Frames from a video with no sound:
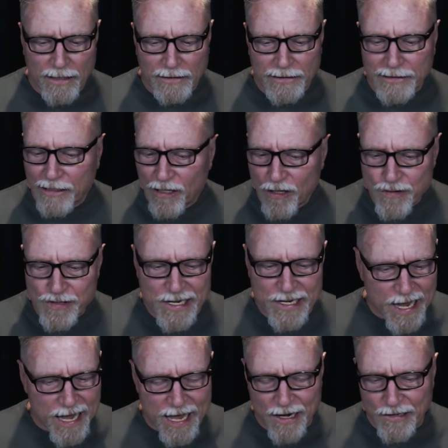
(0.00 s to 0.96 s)
In closing,
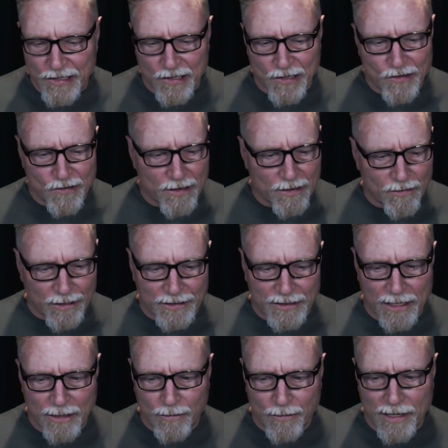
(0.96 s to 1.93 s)
I don't know what
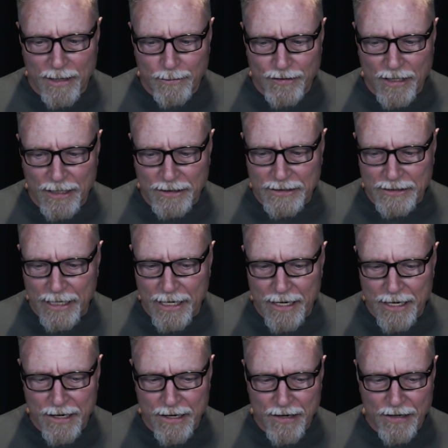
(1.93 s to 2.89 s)
I'm trying to say
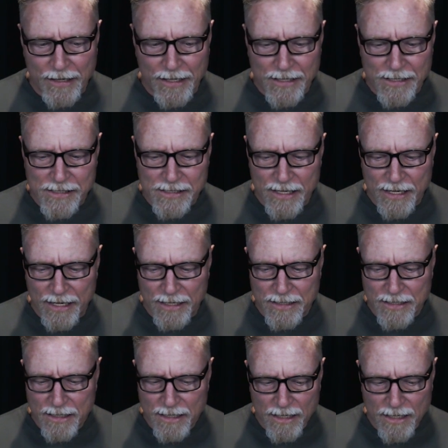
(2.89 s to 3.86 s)
here is
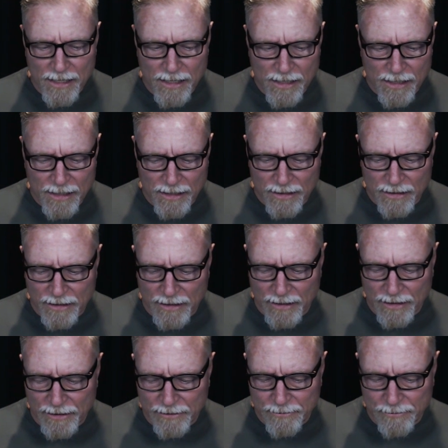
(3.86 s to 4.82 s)
that,
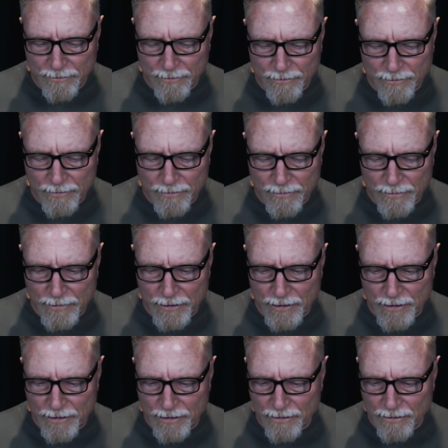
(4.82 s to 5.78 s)
love
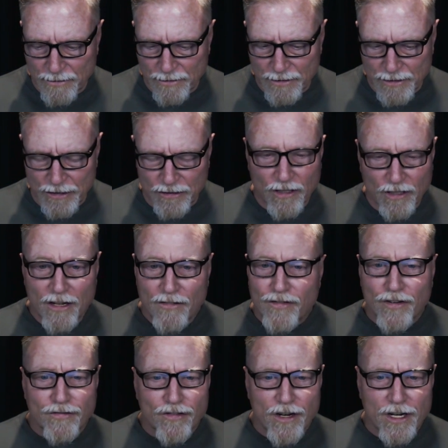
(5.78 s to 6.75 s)

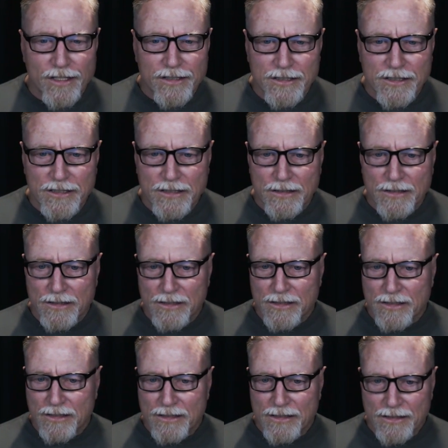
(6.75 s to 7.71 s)
your friends,
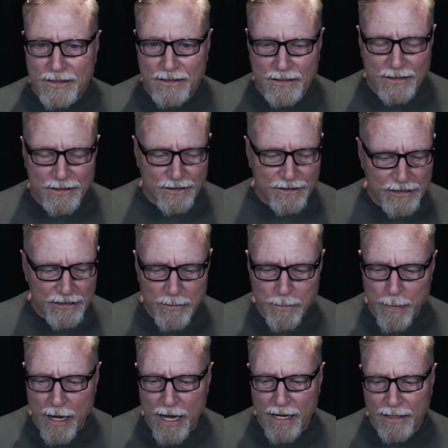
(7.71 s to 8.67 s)
stick
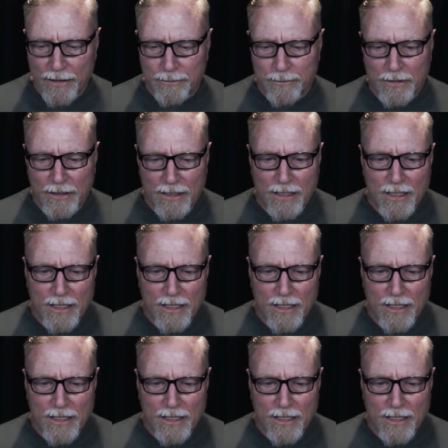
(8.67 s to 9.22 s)
by them.